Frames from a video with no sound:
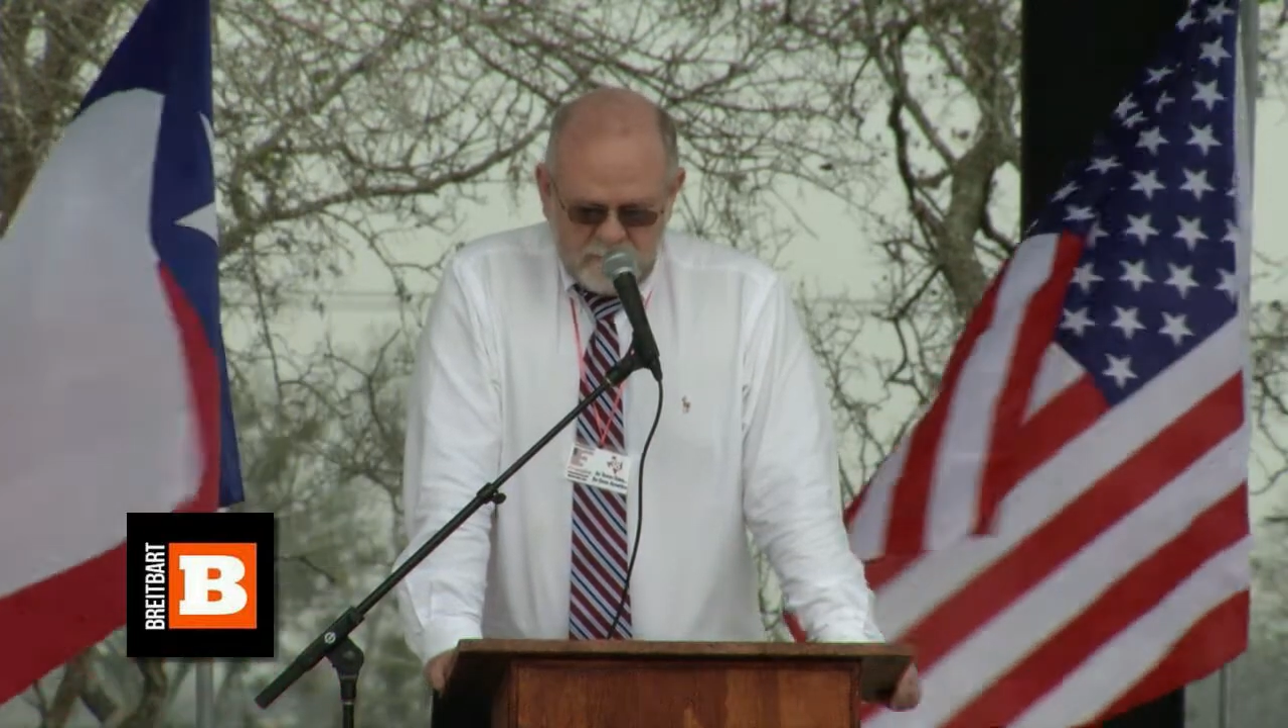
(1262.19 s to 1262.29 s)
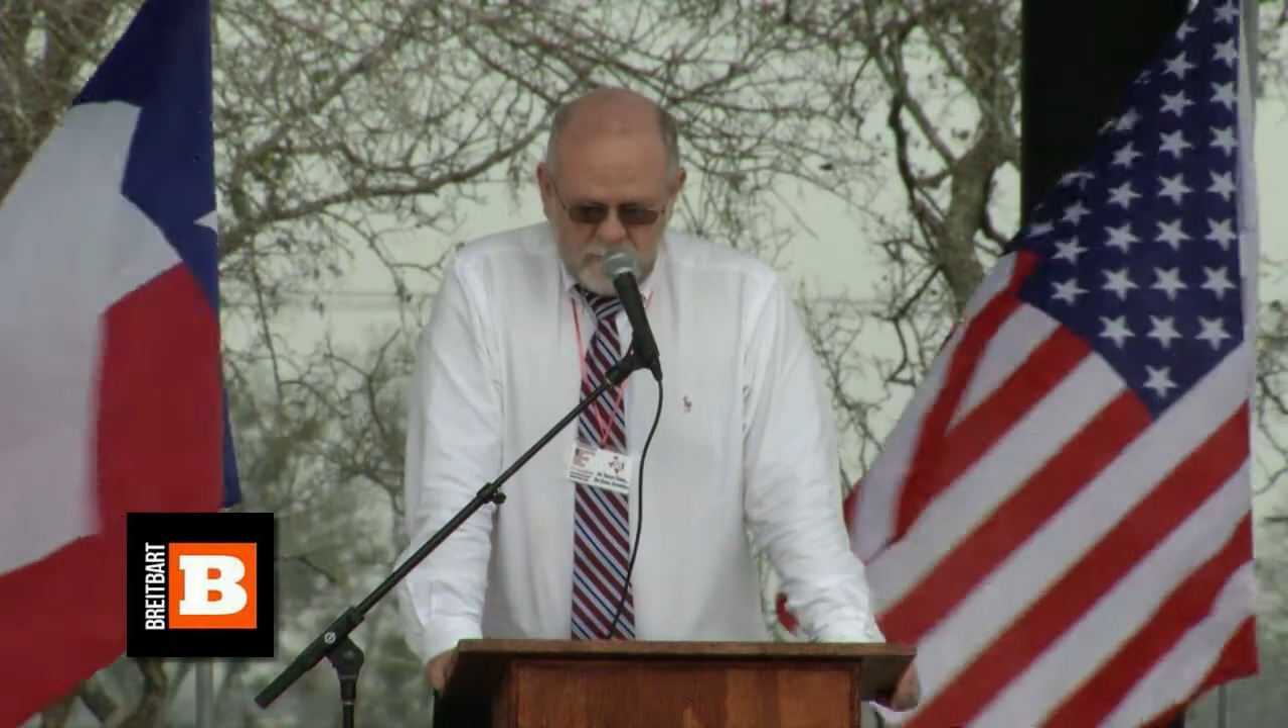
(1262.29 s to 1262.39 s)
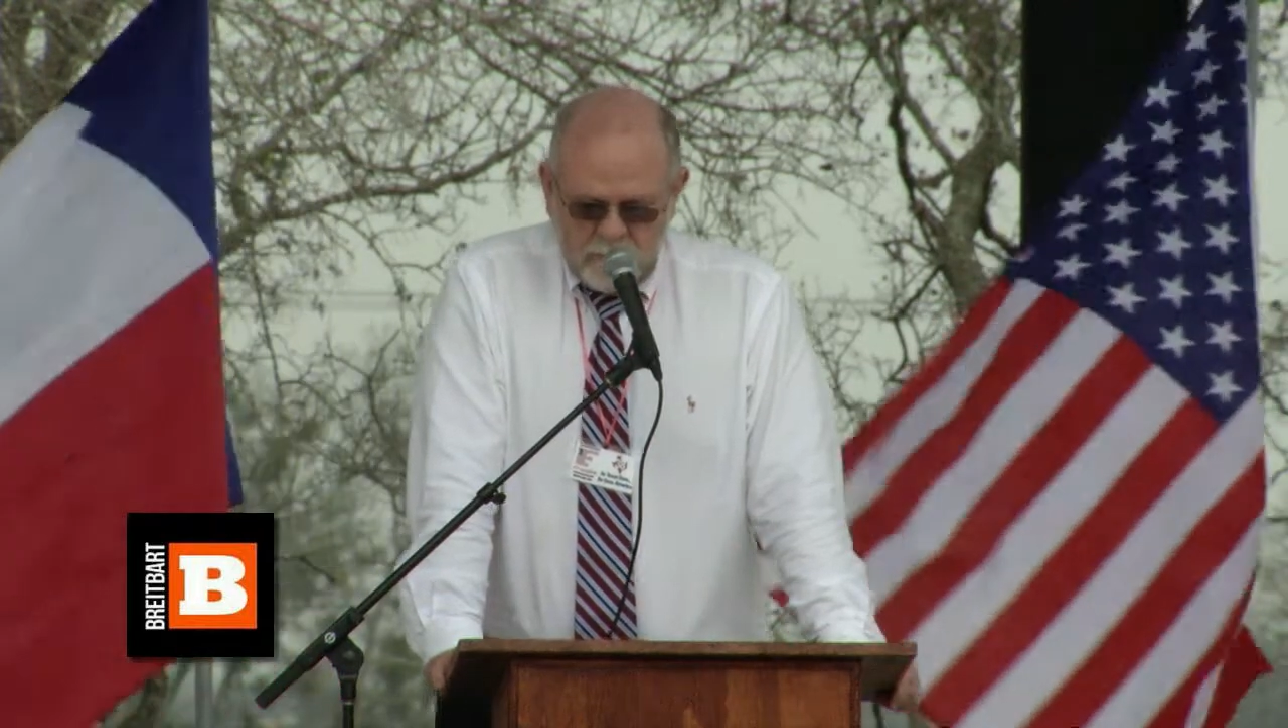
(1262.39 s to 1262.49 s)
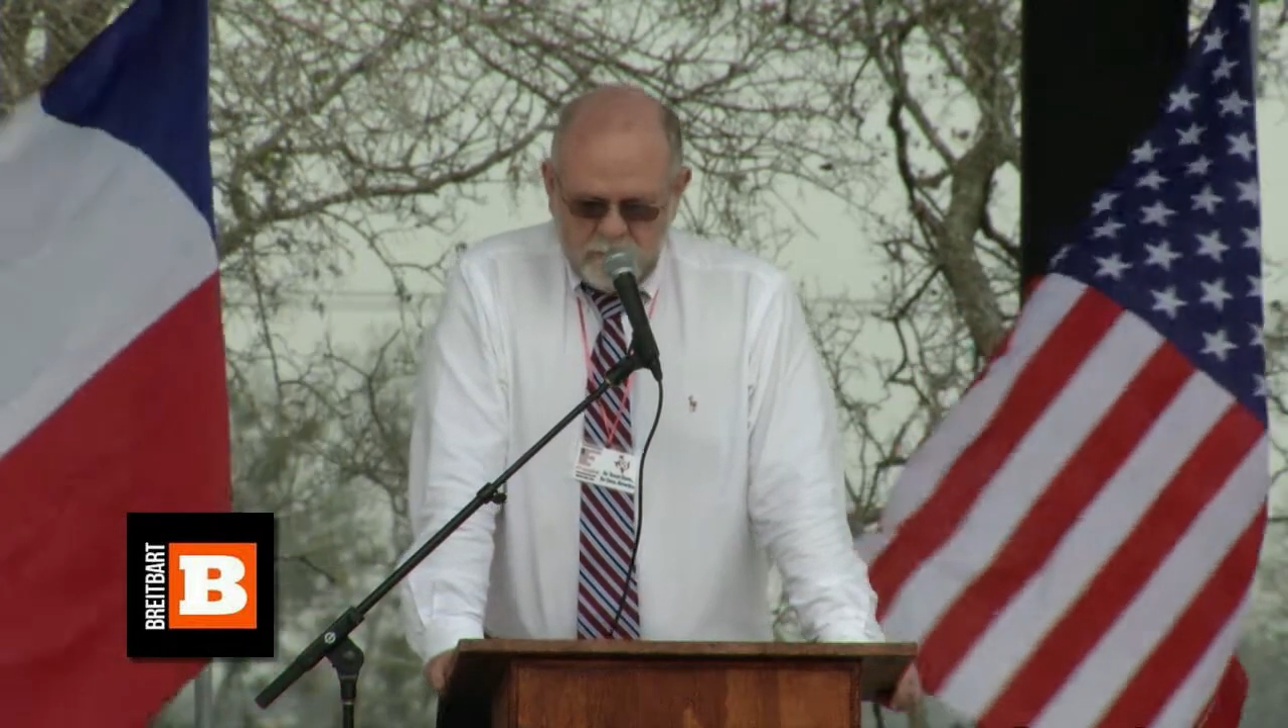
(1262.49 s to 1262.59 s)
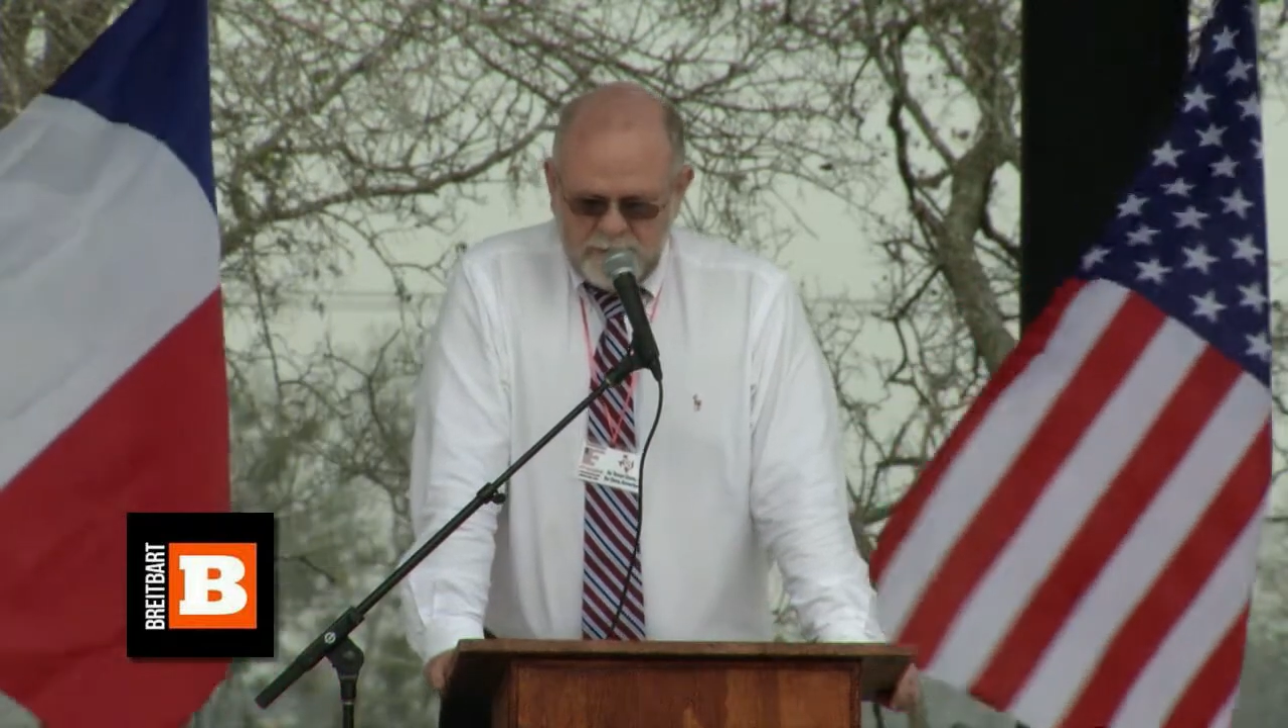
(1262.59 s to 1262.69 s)

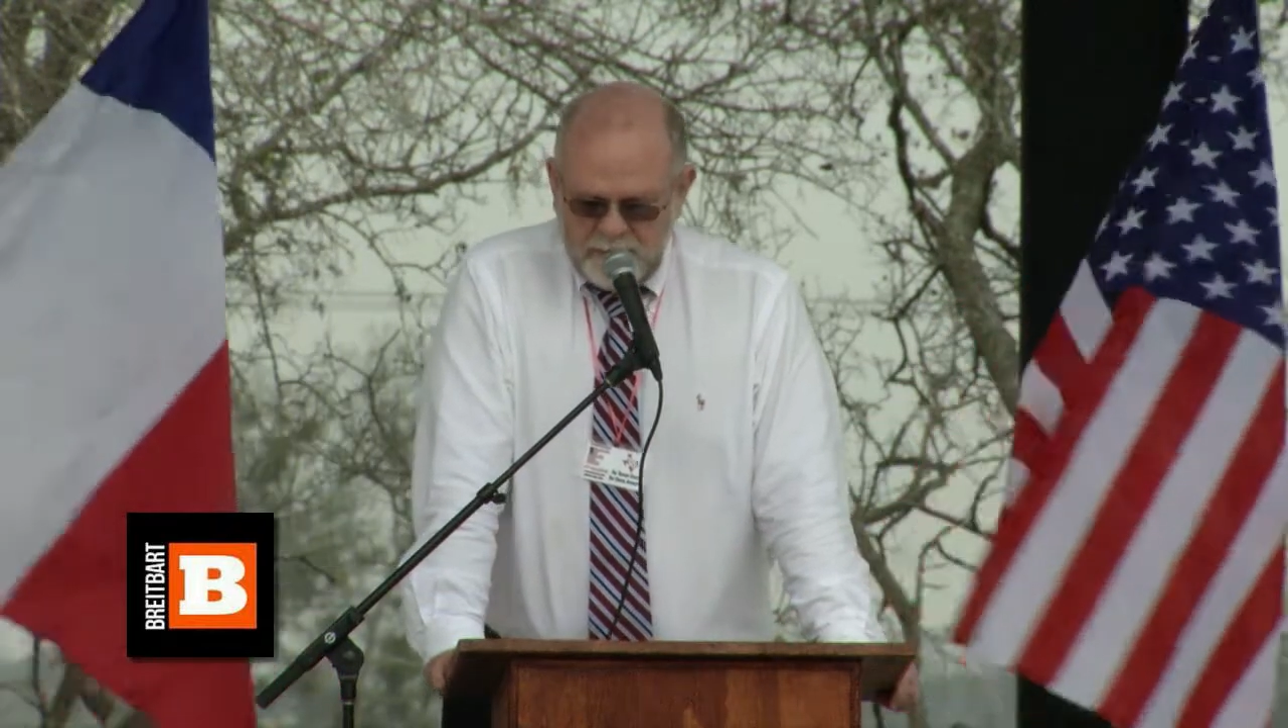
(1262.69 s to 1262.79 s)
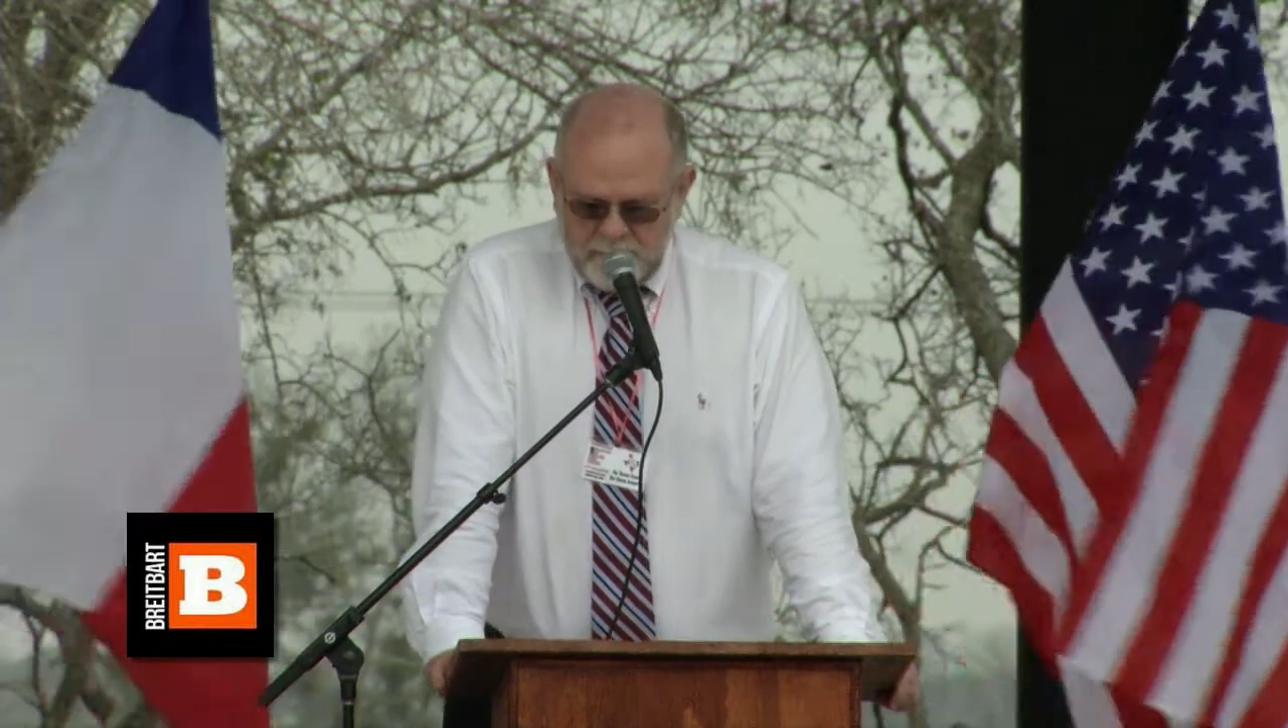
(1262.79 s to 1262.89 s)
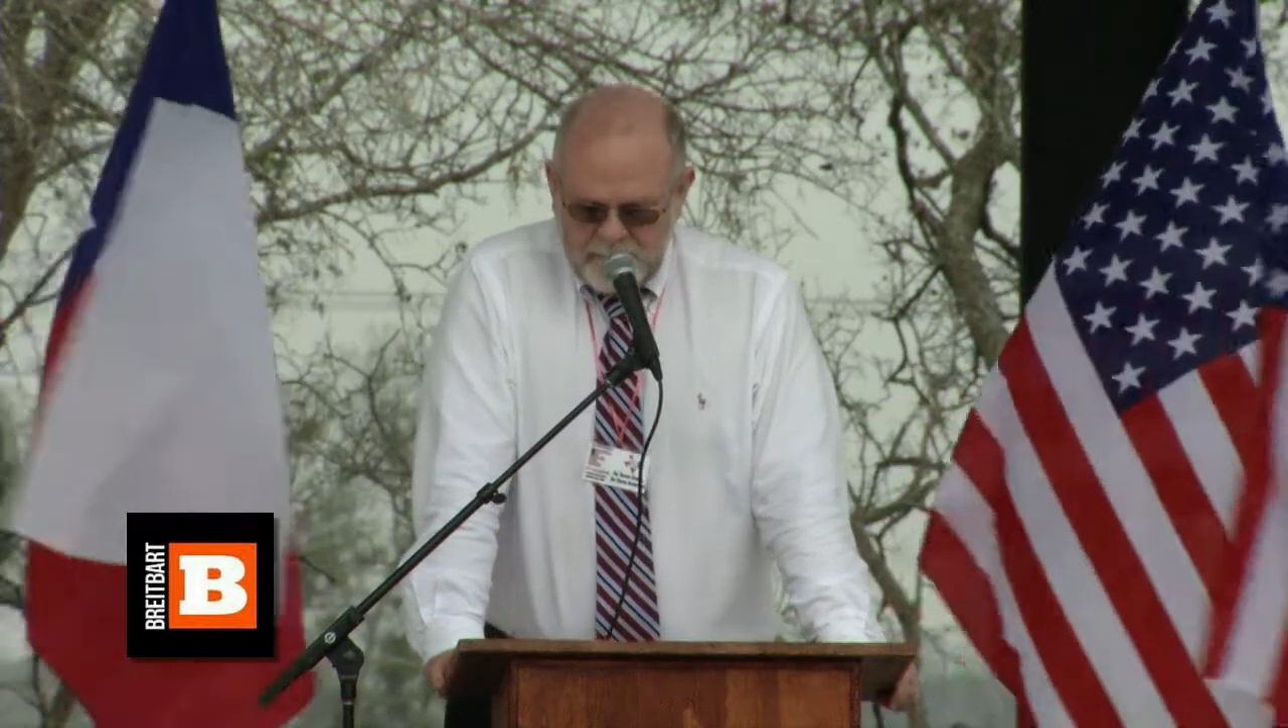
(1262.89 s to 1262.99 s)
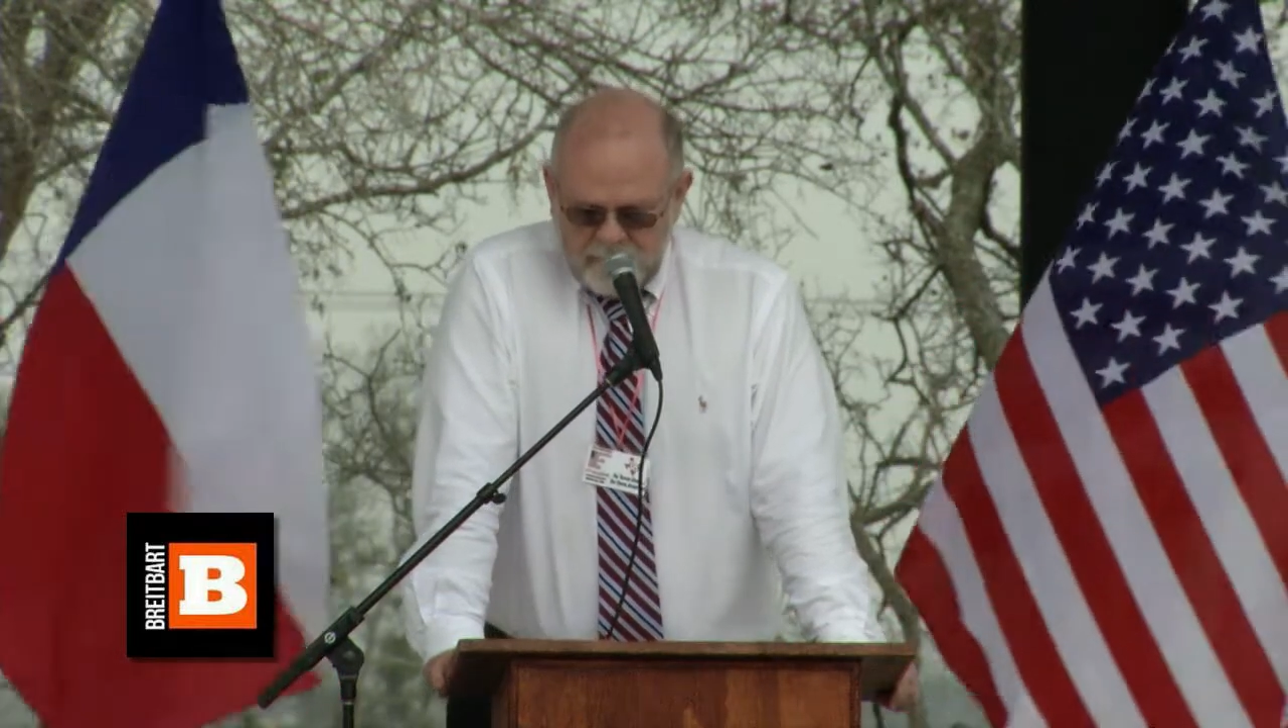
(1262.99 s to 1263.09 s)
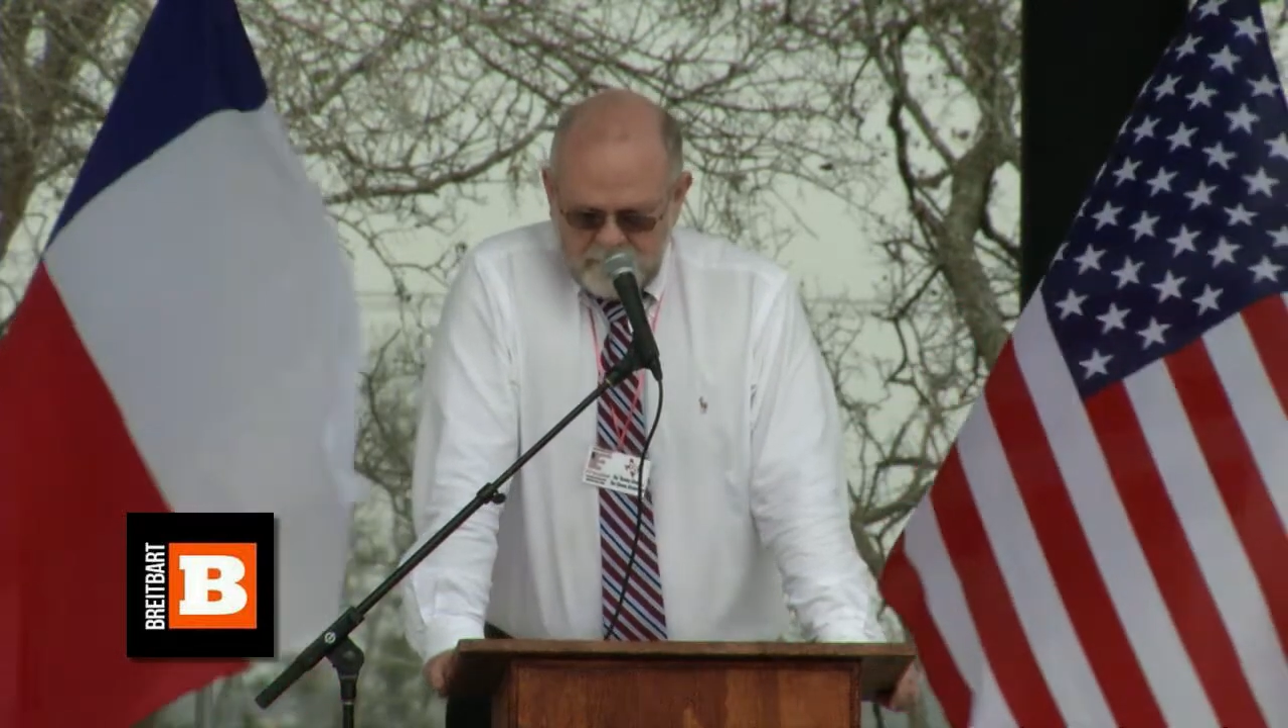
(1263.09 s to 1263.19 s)
will read
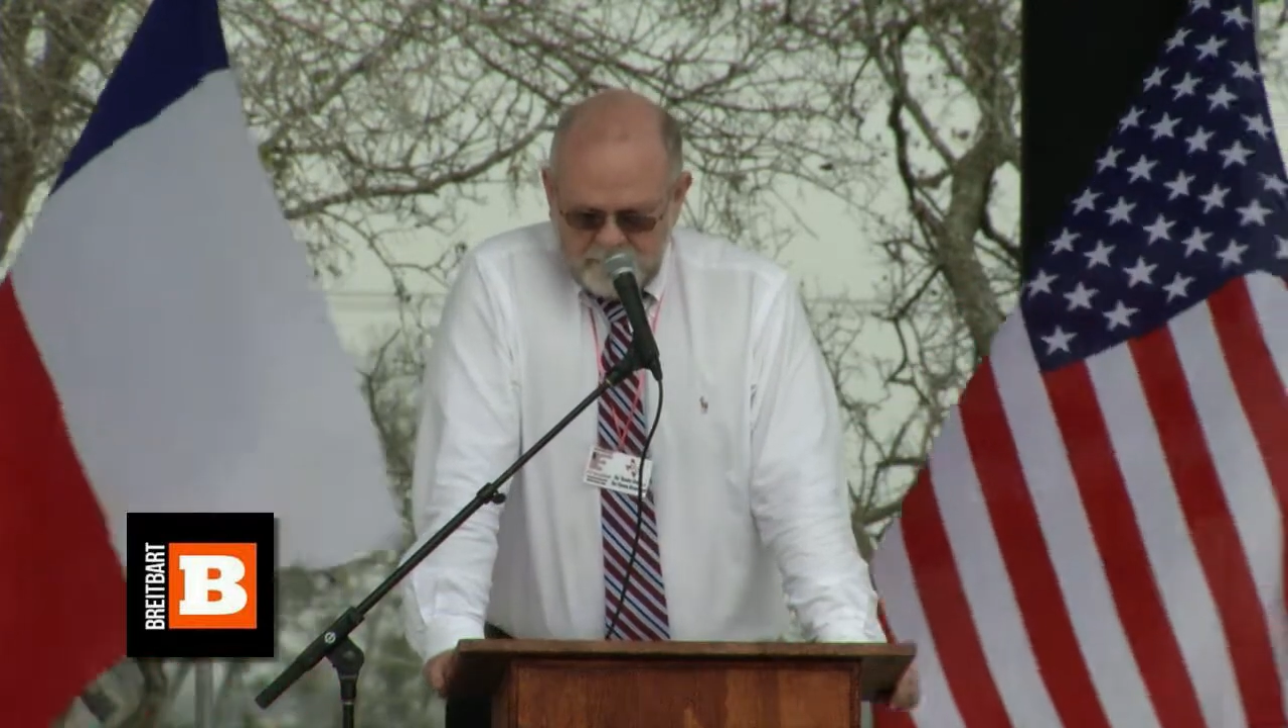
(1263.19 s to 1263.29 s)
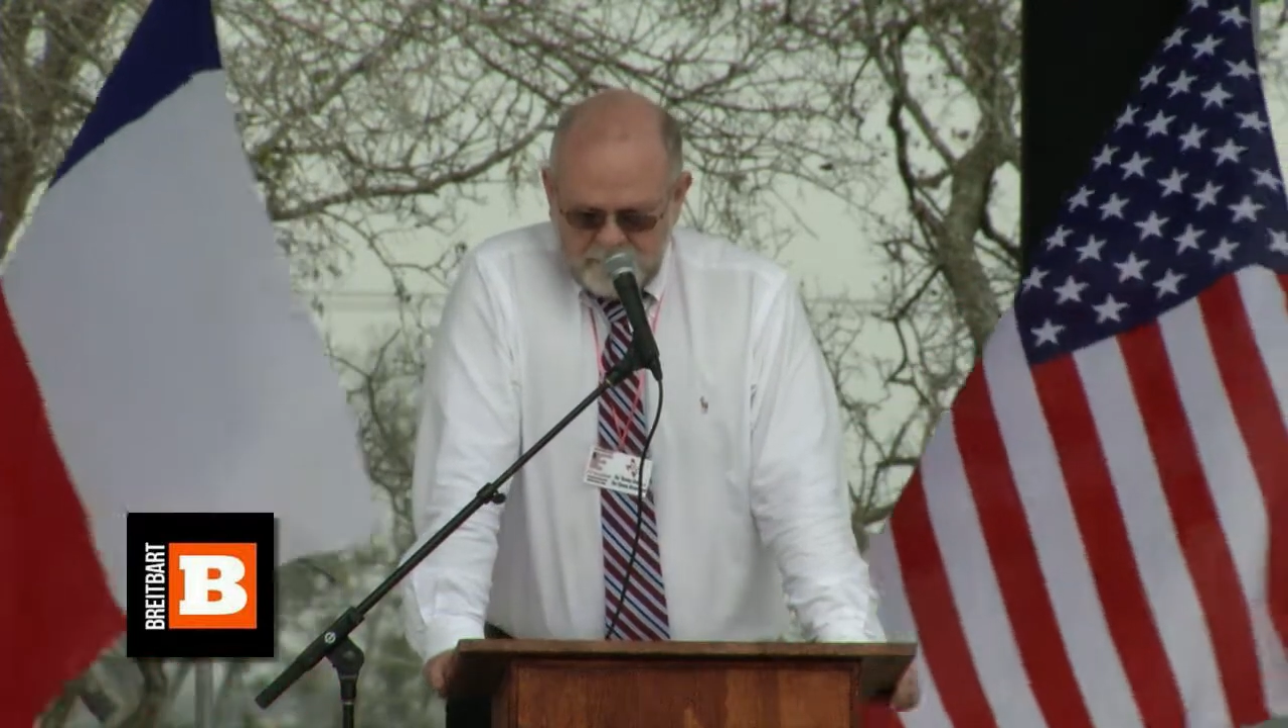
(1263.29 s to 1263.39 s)
about.